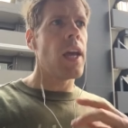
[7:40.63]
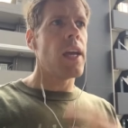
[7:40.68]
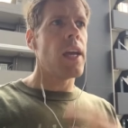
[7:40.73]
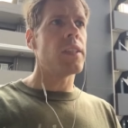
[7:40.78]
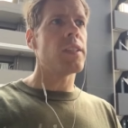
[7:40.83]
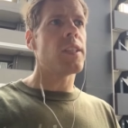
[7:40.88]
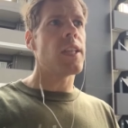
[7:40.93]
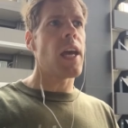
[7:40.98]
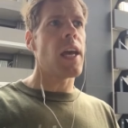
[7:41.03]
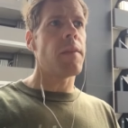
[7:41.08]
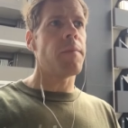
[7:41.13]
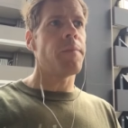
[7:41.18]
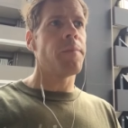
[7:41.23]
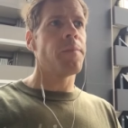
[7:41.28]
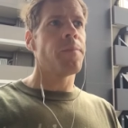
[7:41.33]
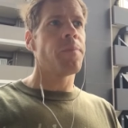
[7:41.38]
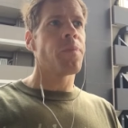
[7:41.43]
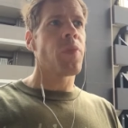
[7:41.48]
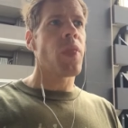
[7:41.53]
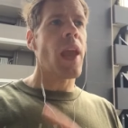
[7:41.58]
is that
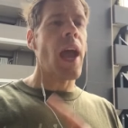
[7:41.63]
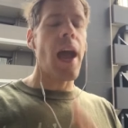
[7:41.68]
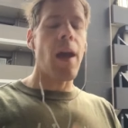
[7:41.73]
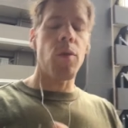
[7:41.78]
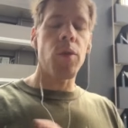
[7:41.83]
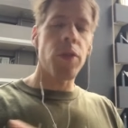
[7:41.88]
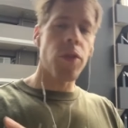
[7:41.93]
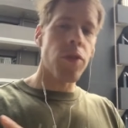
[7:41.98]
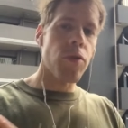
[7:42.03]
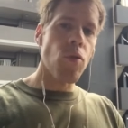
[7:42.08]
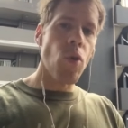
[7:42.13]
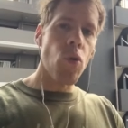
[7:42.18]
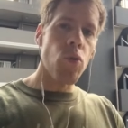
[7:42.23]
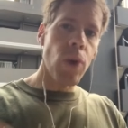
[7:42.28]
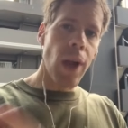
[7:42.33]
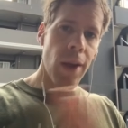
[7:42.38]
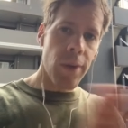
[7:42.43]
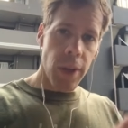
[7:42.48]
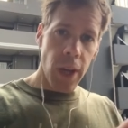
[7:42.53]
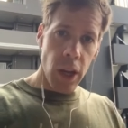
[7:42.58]
I would throw
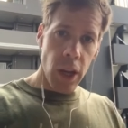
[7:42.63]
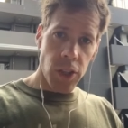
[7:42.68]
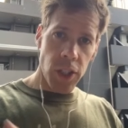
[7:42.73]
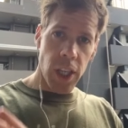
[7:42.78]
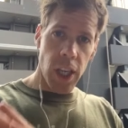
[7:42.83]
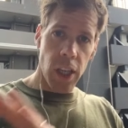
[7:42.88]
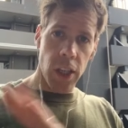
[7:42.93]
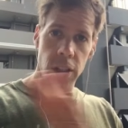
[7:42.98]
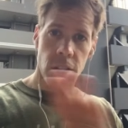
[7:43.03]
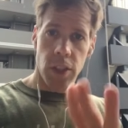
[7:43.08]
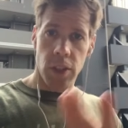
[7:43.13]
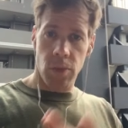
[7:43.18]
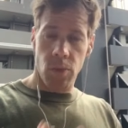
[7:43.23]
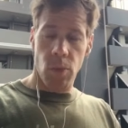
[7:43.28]
roundhouse kicks.